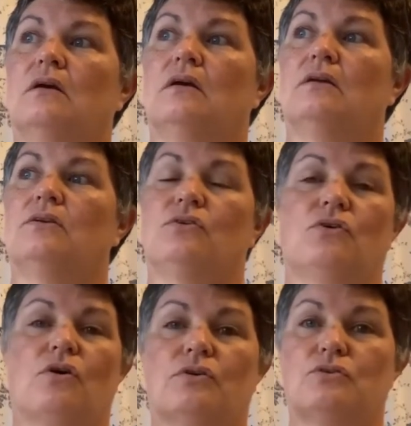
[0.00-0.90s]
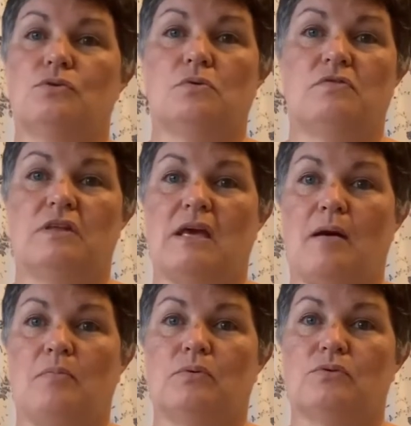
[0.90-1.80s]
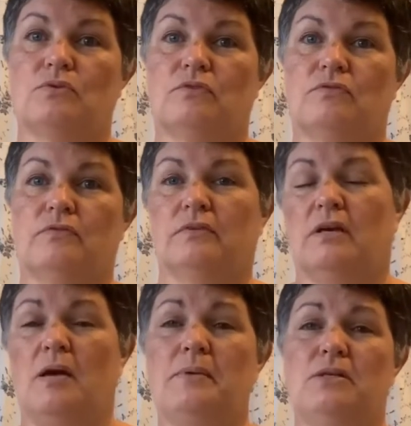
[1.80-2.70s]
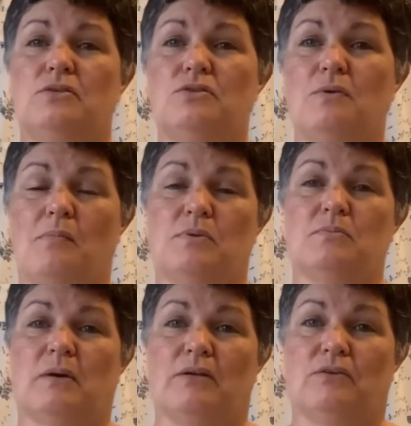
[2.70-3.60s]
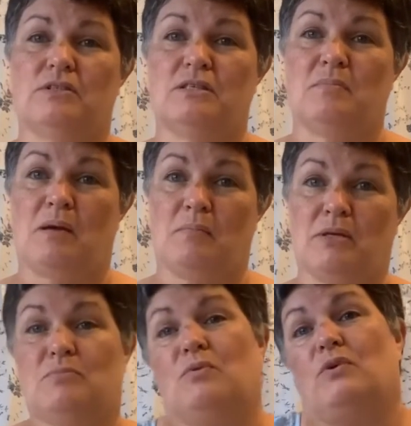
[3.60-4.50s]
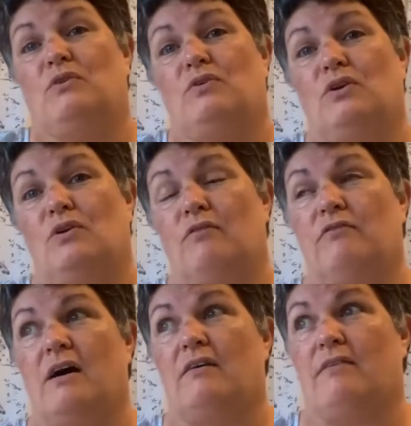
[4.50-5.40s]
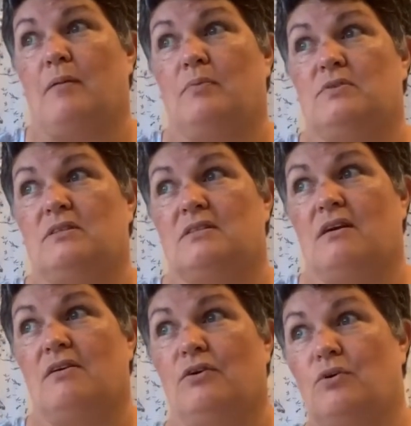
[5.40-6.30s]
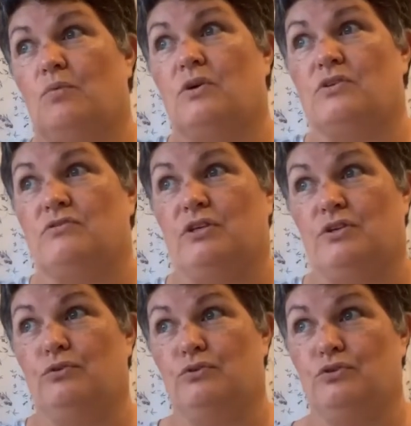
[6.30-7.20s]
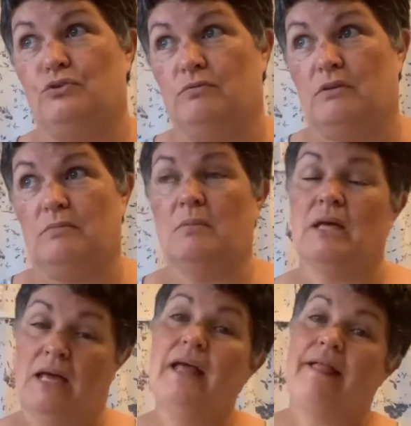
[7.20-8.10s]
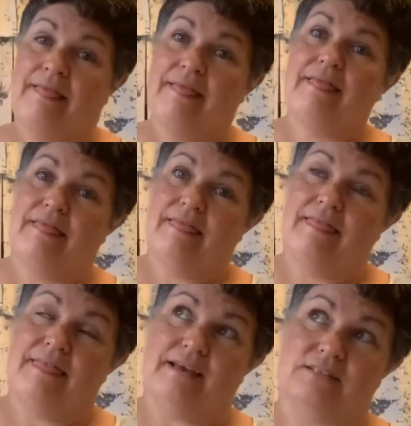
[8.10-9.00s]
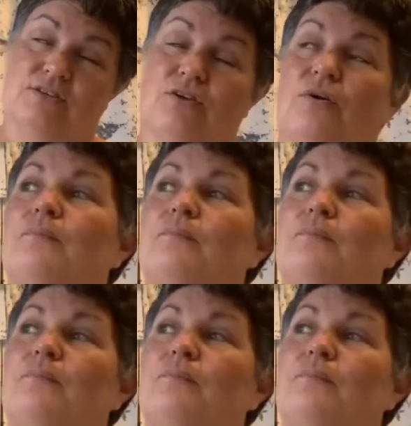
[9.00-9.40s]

knocked 2 of the apples off. I mean, 2 apples might not seem like much, but when you've only got 5 apples entirely on one tree and you lose 2 of them, that's a lot.